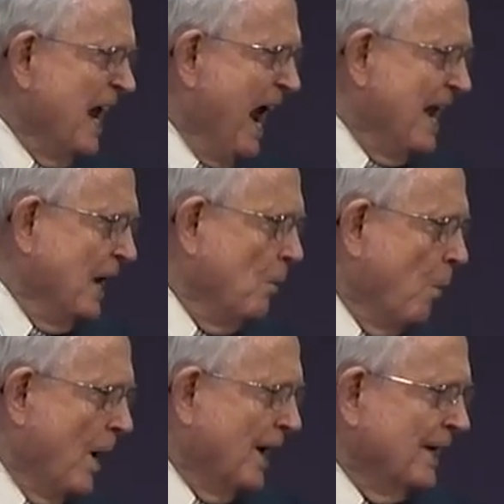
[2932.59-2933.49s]

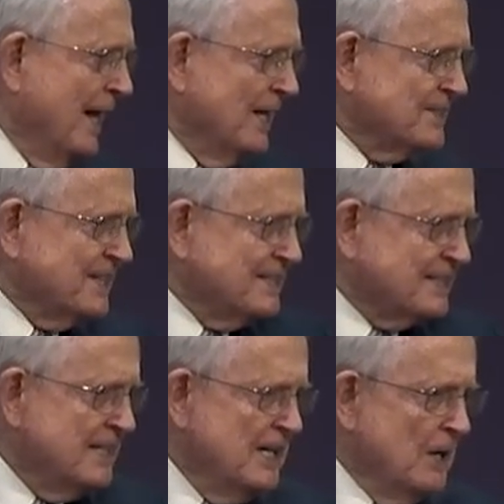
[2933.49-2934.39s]
anyone
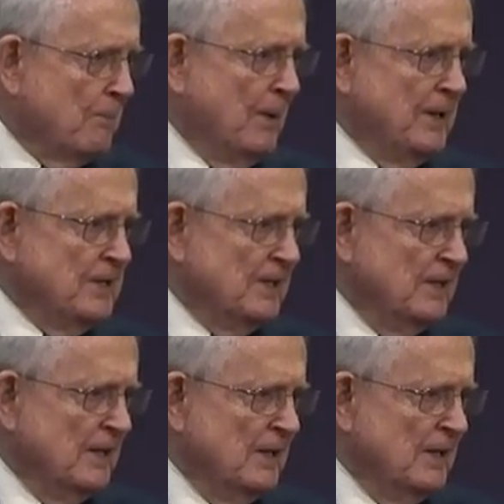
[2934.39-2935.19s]
else's opinion.